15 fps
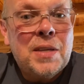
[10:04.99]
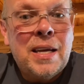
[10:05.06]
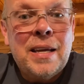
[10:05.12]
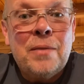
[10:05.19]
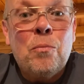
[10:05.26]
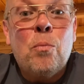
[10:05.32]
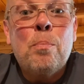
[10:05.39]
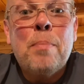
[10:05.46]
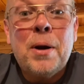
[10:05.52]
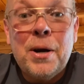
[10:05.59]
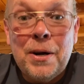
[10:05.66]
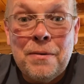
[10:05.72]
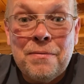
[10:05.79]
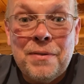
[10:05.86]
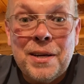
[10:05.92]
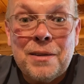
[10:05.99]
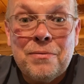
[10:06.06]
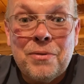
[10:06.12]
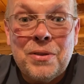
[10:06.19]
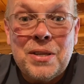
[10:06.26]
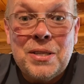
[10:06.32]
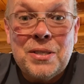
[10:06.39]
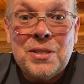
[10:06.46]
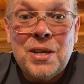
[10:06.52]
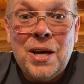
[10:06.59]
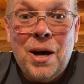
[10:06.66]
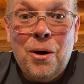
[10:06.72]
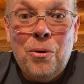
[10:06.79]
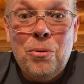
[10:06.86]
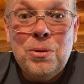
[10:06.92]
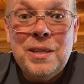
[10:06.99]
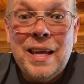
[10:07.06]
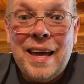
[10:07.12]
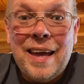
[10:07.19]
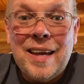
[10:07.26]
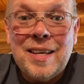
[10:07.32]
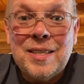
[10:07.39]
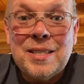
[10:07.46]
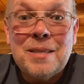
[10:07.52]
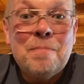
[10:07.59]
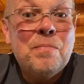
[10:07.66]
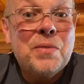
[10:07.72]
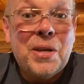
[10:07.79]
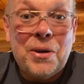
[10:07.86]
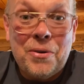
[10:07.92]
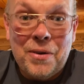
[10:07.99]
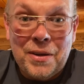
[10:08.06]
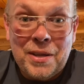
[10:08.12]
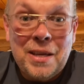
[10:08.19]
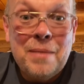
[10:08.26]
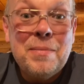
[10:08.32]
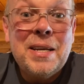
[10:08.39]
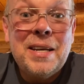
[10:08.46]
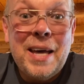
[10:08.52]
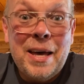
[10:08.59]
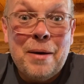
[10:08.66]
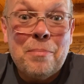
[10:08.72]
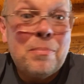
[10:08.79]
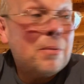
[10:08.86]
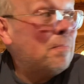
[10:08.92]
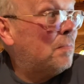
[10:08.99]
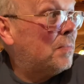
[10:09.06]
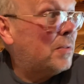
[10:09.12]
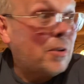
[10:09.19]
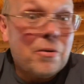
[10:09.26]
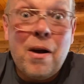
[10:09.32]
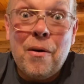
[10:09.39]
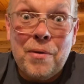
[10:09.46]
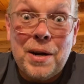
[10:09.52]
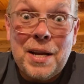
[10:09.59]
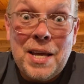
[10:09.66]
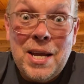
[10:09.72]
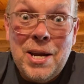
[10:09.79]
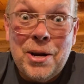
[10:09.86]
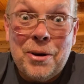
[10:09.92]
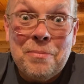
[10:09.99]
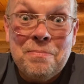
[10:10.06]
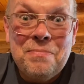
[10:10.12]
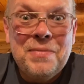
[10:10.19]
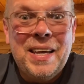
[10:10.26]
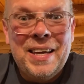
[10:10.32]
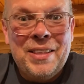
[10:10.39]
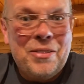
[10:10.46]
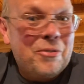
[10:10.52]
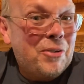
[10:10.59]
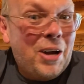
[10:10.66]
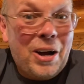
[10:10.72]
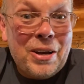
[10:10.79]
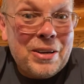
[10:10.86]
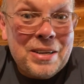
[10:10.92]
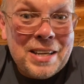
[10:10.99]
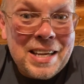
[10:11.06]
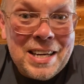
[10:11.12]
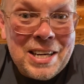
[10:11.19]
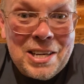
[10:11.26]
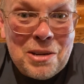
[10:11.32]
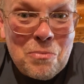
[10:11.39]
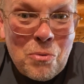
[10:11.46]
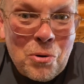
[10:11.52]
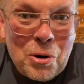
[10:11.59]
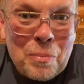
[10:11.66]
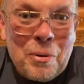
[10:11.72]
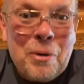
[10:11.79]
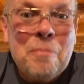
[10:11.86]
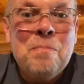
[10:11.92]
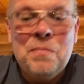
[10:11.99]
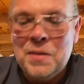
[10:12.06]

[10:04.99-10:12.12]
and perfect for these cold days that are coming up They're already here, and they're not going to get any warmer.